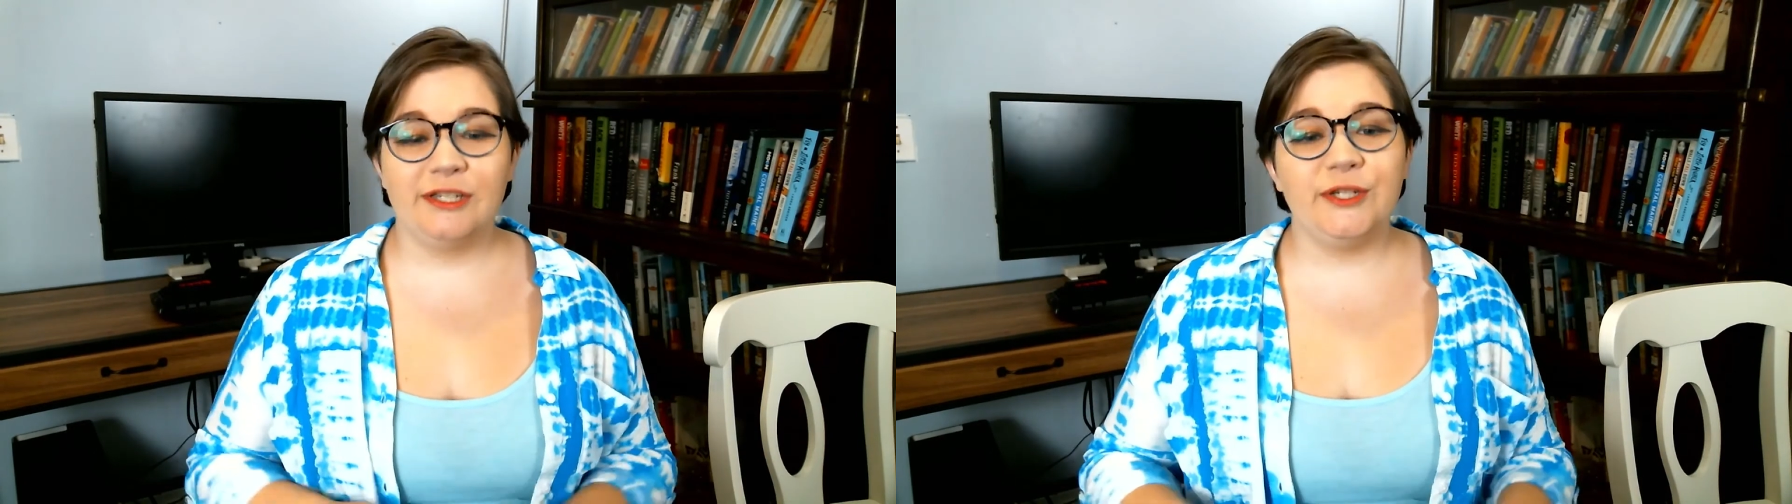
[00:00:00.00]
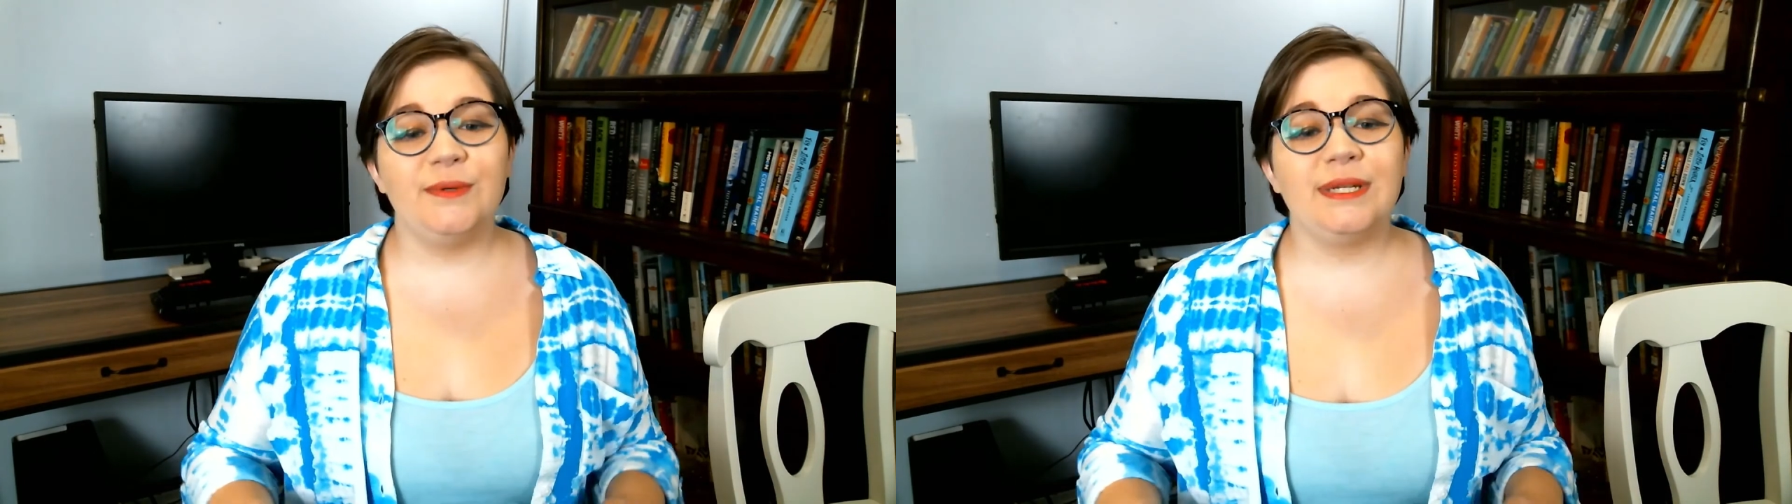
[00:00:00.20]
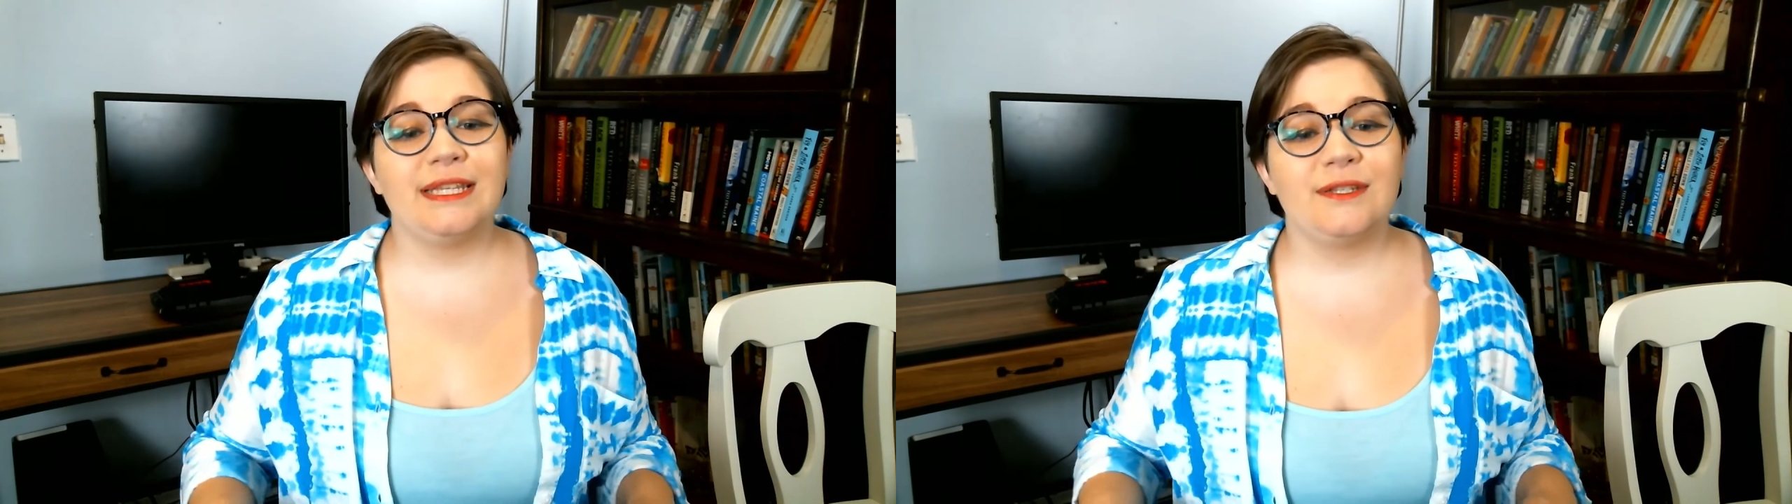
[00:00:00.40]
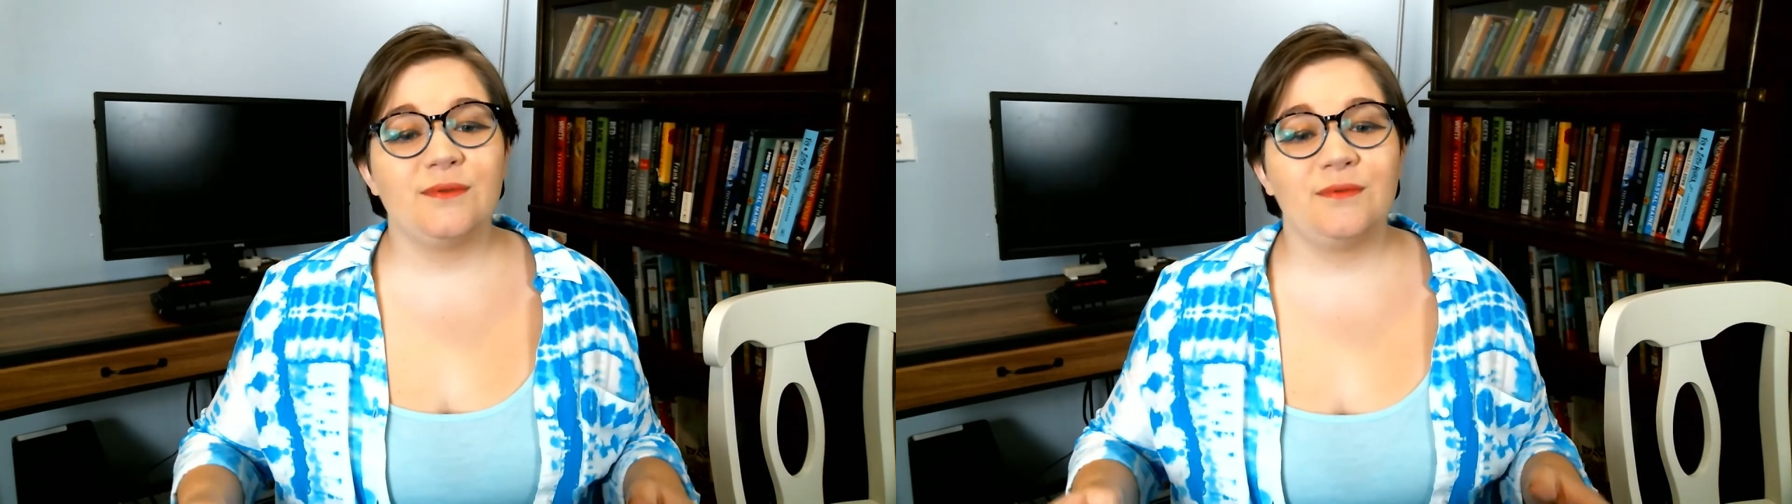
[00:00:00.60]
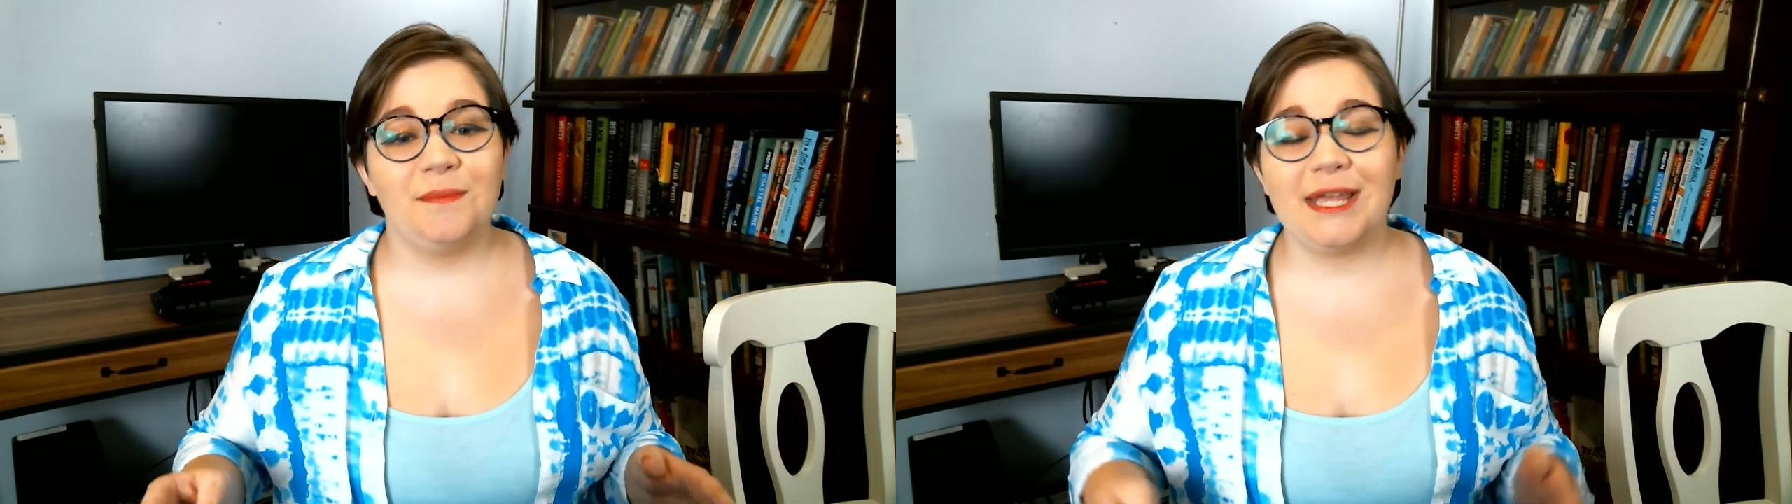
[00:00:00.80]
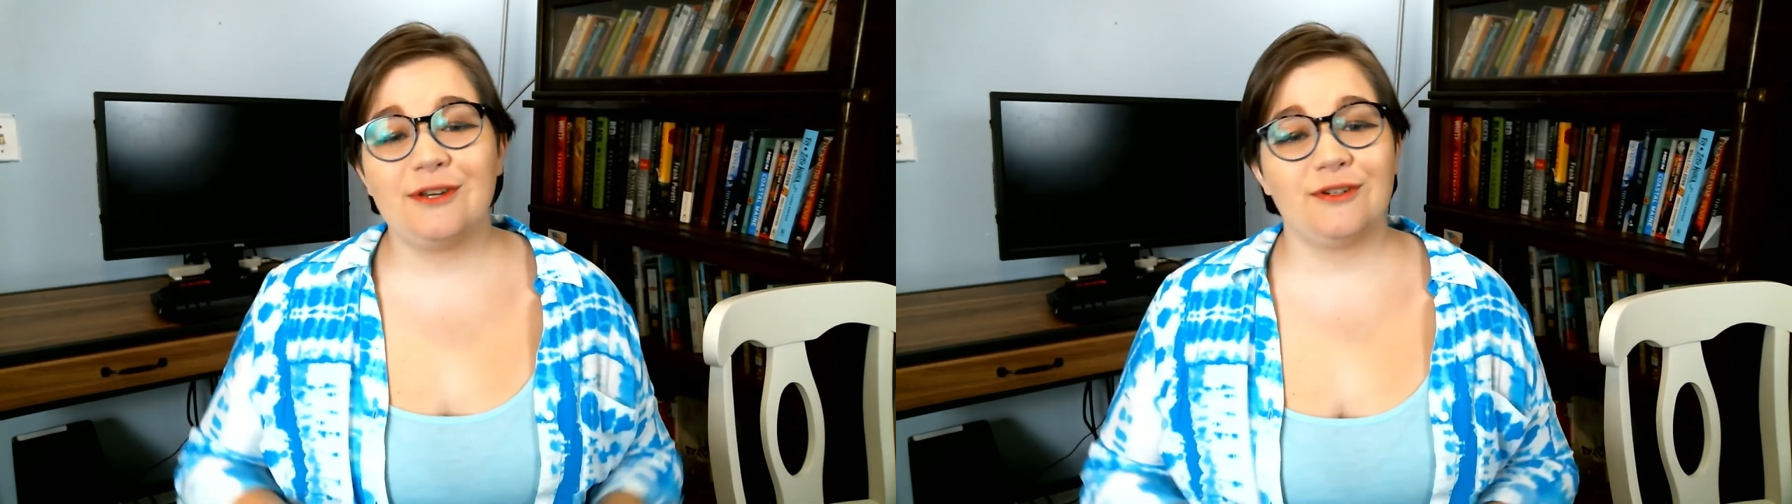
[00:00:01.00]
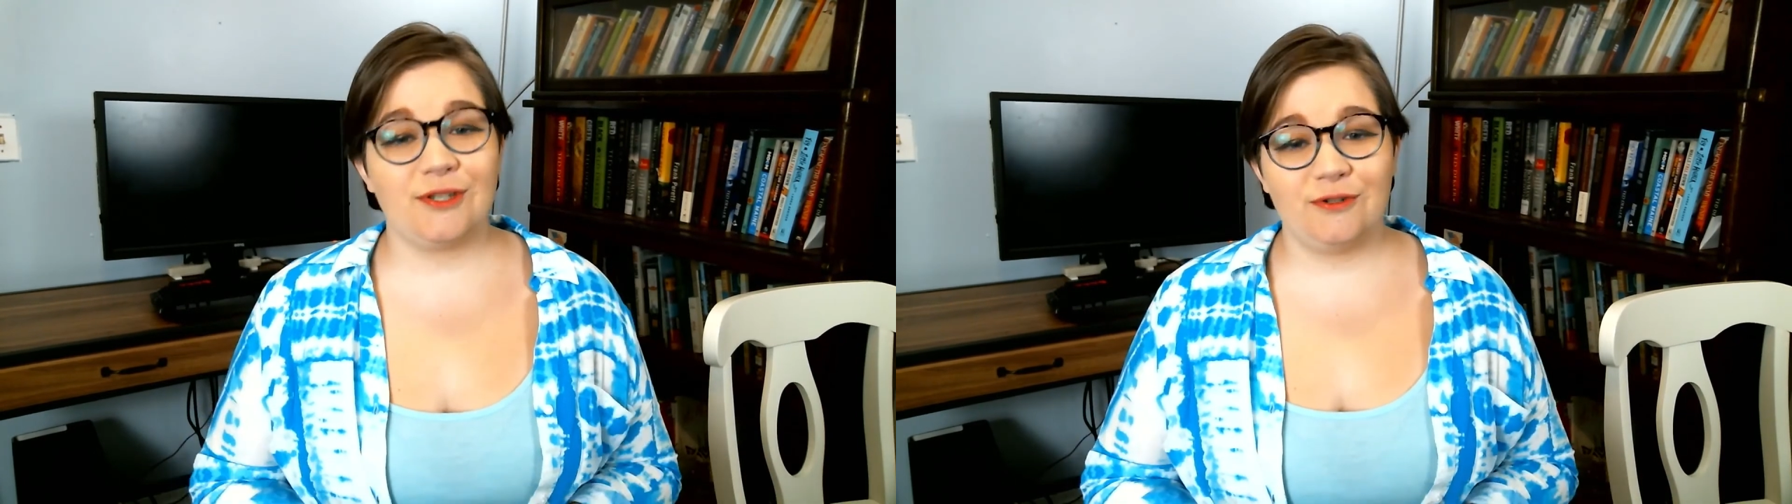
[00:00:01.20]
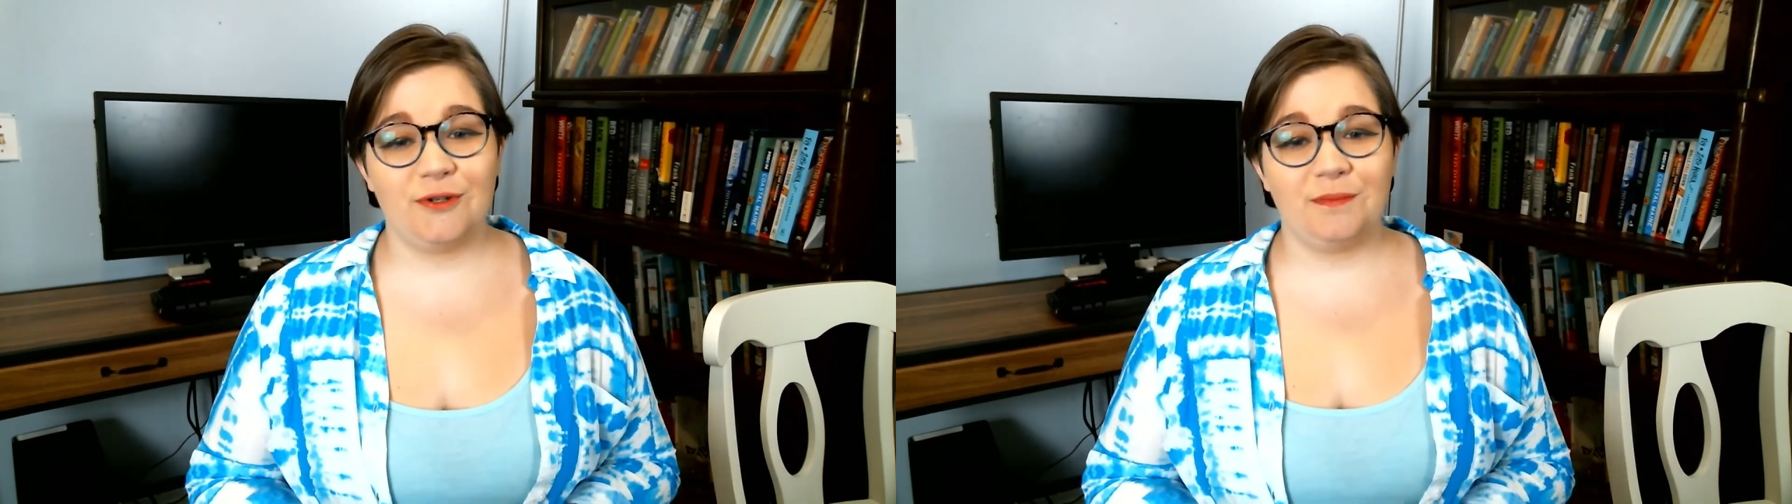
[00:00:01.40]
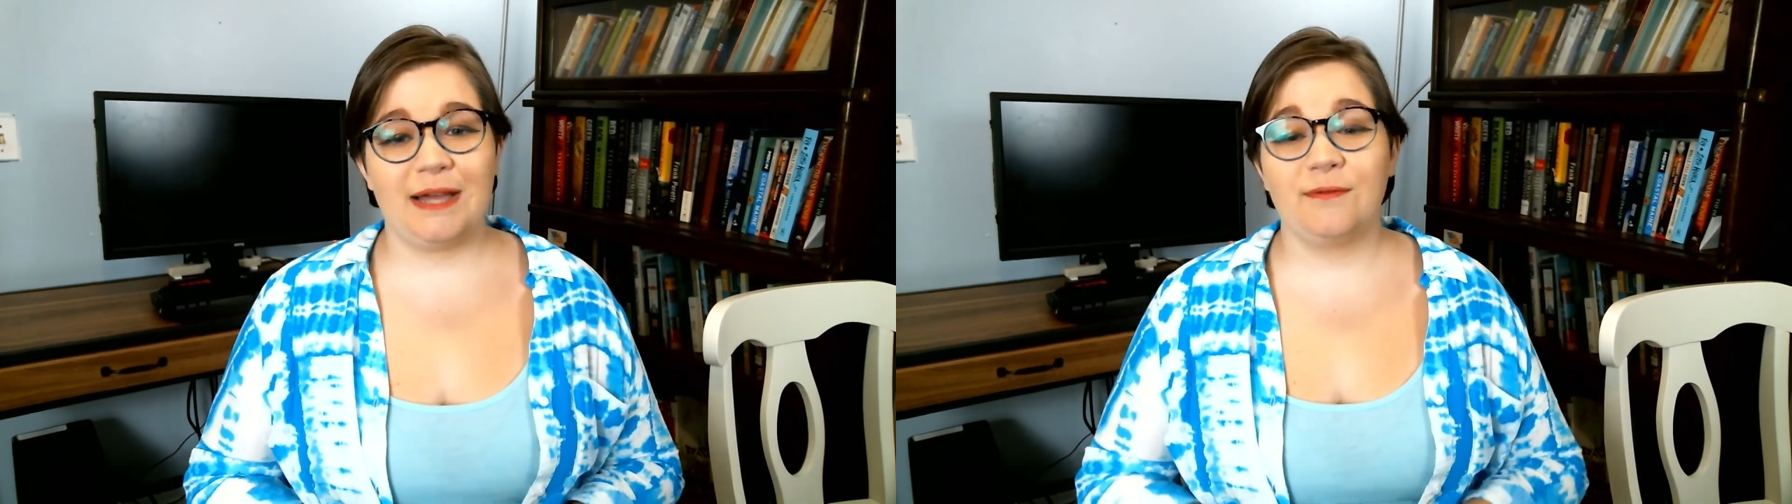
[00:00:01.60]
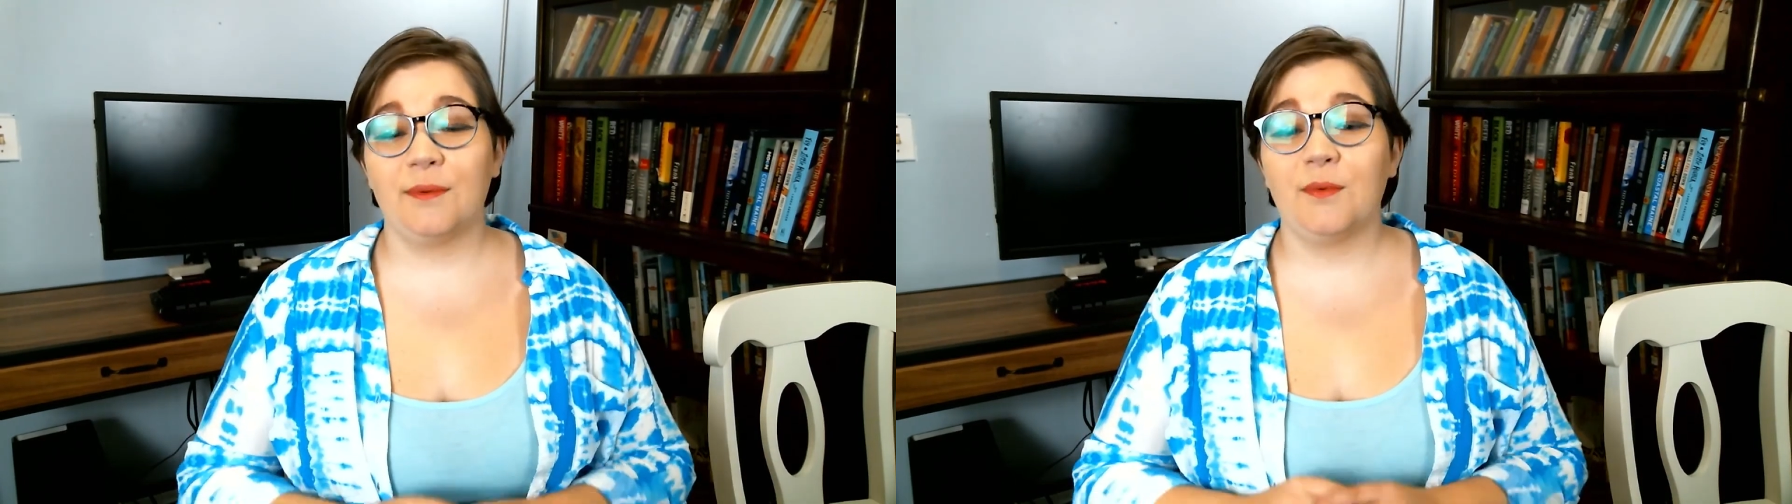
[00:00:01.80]
Doing this will make your social
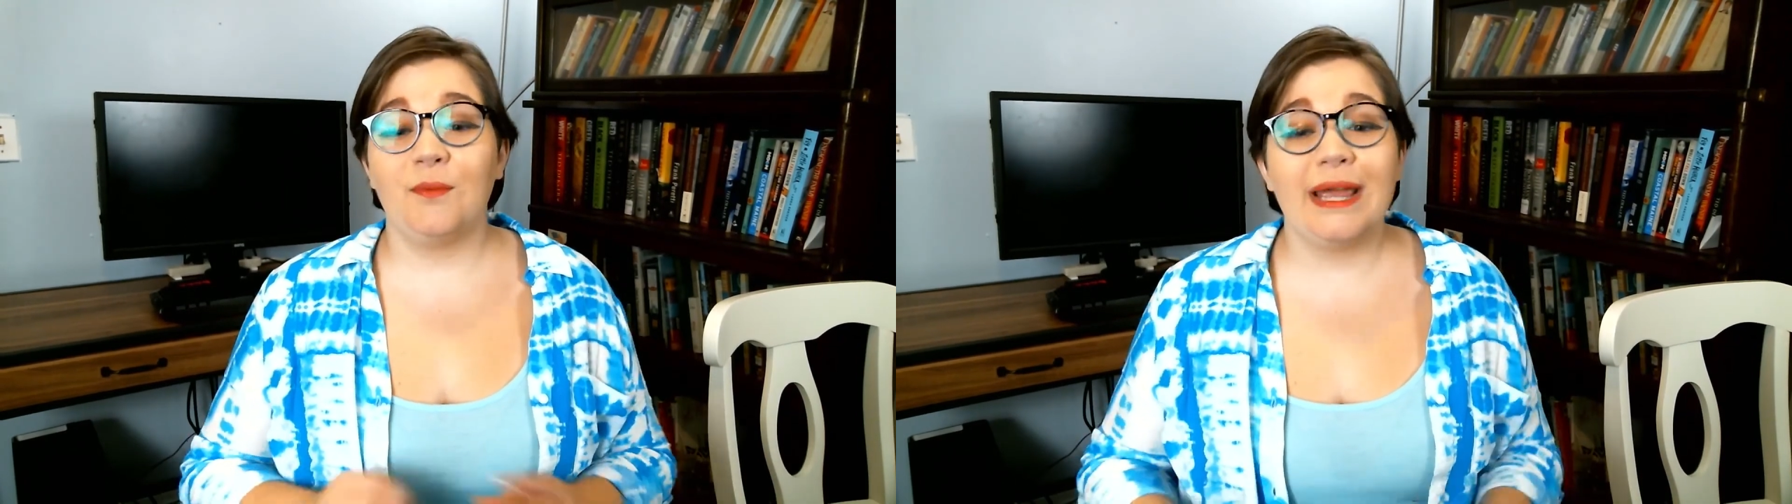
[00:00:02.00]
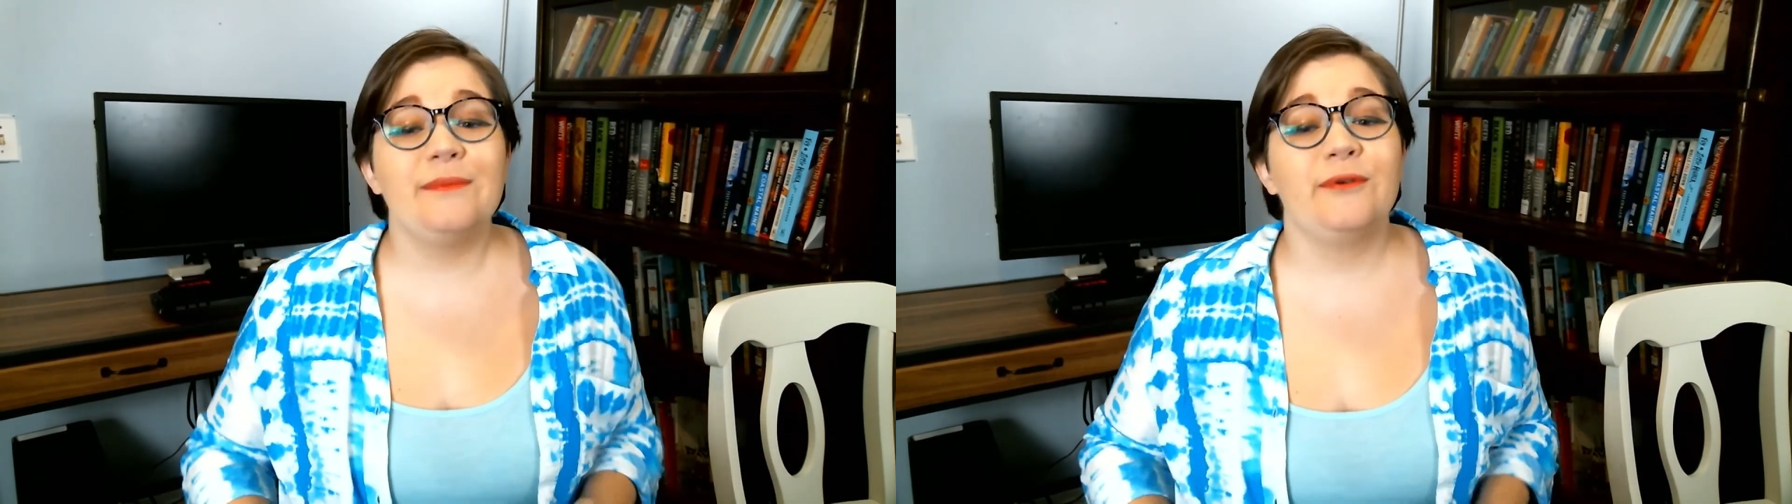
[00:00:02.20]
platform way